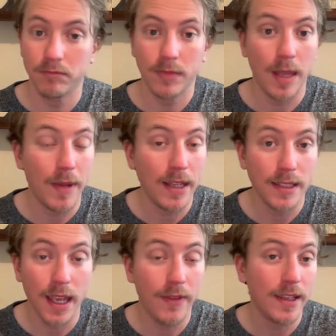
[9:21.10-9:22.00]
They
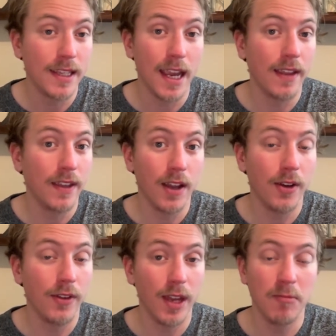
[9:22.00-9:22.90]
might, if they say anything
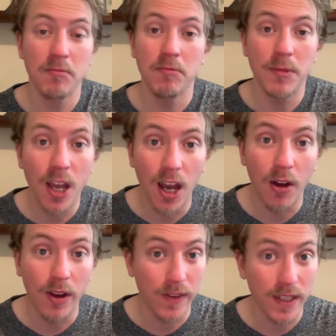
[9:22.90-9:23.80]
other than
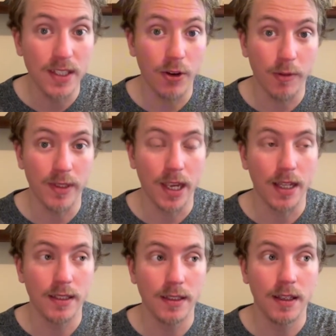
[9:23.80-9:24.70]
no in this
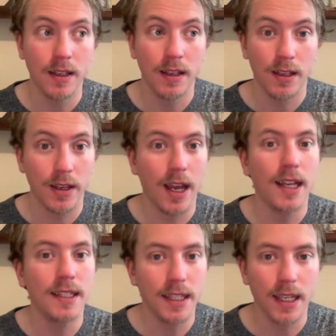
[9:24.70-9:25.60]
circumstance, you
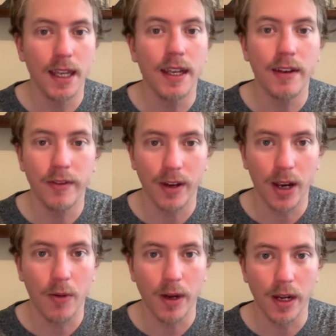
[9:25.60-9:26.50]
got to dig in and figure
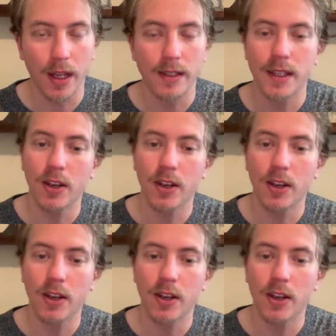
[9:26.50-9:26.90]
out what it is.